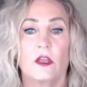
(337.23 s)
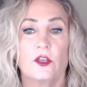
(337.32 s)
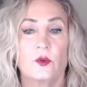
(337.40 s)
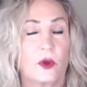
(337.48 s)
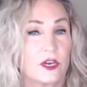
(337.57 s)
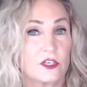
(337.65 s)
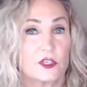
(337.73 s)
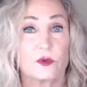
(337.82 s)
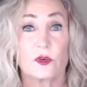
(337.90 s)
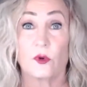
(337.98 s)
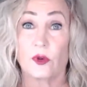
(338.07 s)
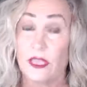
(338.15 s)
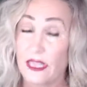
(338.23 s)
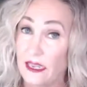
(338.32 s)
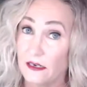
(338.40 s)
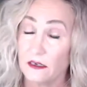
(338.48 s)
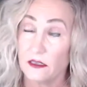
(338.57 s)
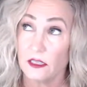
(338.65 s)
You want to do it
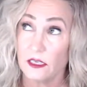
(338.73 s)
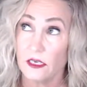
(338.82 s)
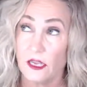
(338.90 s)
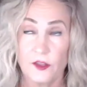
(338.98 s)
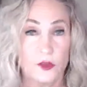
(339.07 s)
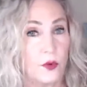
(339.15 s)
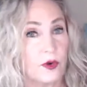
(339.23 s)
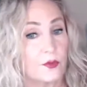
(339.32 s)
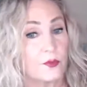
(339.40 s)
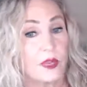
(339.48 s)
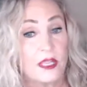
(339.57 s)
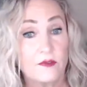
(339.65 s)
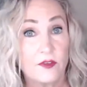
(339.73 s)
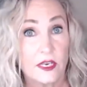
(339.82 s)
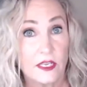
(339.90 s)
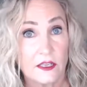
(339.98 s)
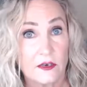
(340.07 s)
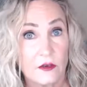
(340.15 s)
organically and you want to weave it
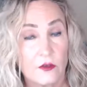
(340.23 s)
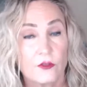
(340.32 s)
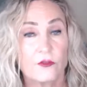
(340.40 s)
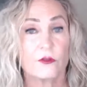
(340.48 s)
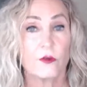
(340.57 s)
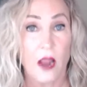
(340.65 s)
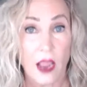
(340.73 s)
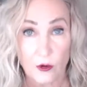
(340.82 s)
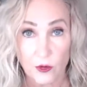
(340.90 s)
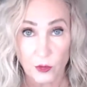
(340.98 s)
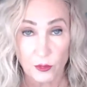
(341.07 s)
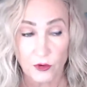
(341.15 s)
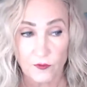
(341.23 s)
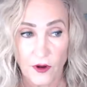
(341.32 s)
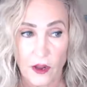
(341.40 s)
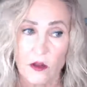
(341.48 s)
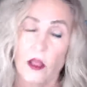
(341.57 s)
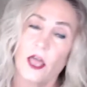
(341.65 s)
in throughout your
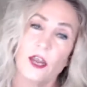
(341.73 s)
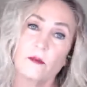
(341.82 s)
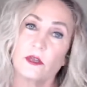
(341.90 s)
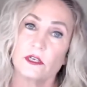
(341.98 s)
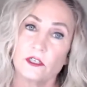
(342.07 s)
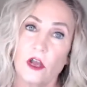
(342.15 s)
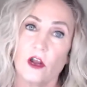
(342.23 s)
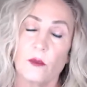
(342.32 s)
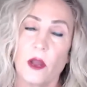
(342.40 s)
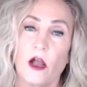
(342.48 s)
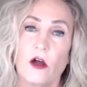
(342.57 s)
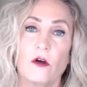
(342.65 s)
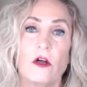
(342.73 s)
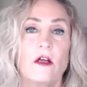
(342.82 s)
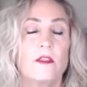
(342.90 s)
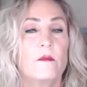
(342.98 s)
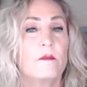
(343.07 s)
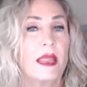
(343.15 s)
profile. And I'm going to talk about
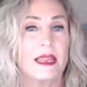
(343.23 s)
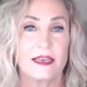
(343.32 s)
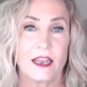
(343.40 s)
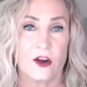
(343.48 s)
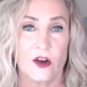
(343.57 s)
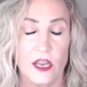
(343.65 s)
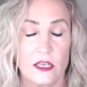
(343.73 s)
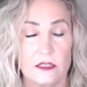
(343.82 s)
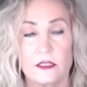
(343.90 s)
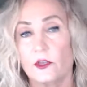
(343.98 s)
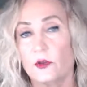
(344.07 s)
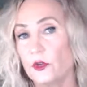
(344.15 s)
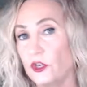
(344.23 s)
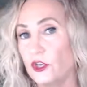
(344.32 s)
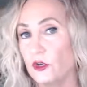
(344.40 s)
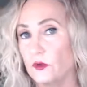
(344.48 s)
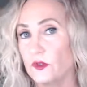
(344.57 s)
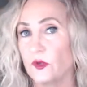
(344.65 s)
the main areas that you can
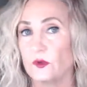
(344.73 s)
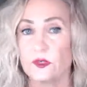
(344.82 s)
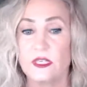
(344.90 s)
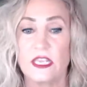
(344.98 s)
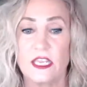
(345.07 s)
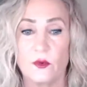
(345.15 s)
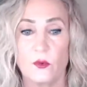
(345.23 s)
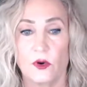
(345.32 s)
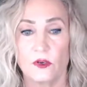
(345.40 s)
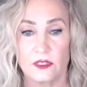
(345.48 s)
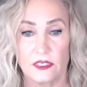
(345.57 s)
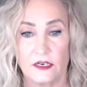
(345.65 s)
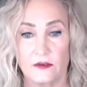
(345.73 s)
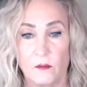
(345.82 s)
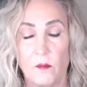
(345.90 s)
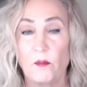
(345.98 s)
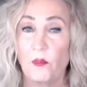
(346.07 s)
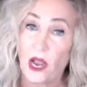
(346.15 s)
use those keywords in.
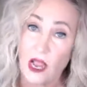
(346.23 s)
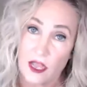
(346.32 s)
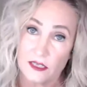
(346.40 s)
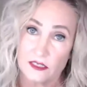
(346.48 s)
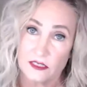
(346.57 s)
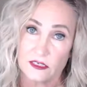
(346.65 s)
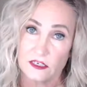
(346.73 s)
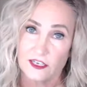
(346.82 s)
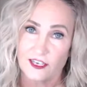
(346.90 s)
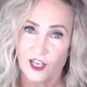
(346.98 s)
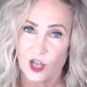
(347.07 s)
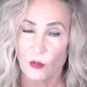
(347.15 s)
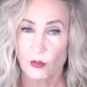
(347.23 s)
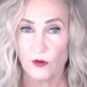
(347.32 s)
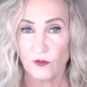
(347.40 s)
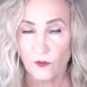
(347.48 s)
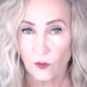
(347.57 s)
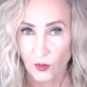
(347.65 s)
But
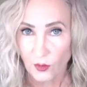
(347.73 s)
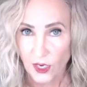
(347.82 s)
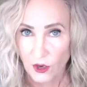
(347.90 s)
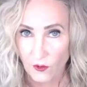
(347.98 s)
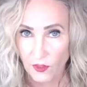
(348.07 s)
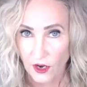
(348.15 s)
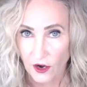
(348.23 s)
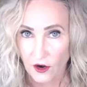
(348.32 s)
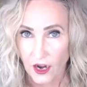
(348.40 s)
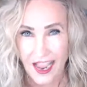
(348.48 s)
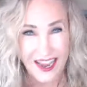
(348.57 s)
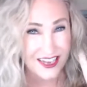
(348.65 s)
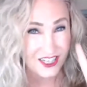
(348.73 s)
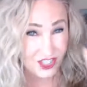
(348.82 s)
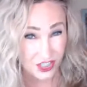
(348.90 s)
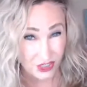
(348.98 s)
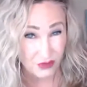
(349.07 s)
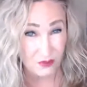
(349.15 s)
before we go there, I got
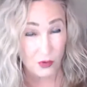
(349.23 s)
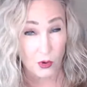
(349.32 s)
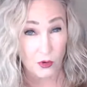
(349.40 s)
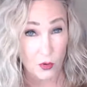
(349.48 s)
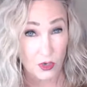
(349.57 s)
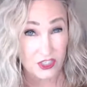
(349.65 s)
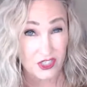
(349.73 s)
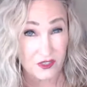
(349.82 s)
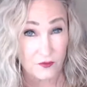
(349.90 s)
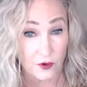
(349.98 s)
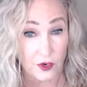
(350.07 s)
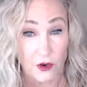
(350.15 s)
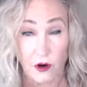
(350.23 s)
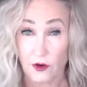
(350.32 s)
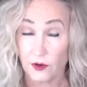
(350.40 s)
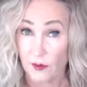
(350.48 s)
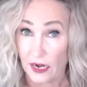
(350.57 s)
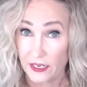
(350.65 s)
two important questions for you. Are
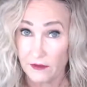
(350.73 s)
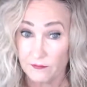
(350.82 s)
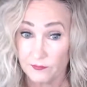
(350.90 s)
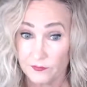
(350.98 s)
you ready?